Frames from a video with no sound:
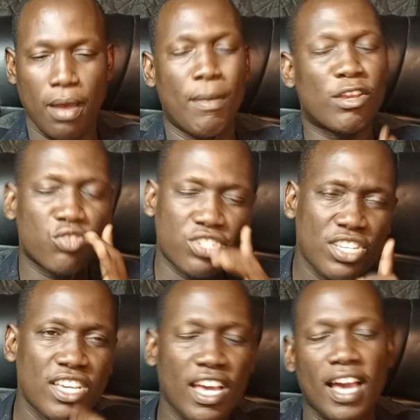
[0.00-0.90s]
But you
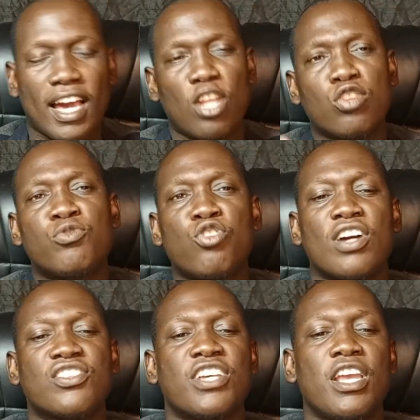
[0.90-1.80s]
see, Kalonzo Musyoka
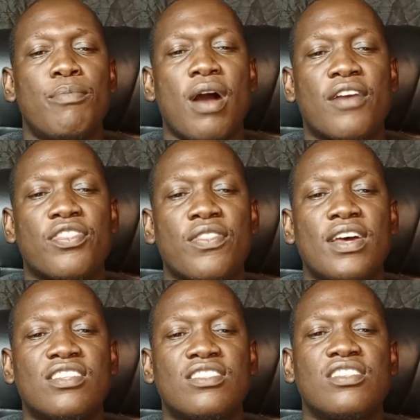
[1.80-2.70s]
said back then
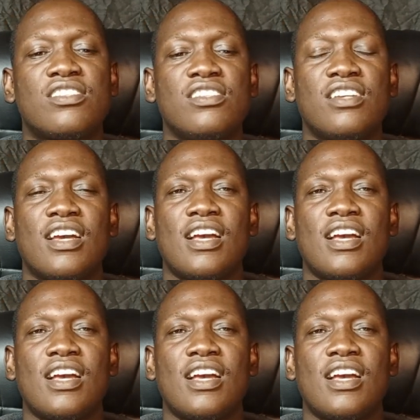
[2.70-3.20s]
that sisi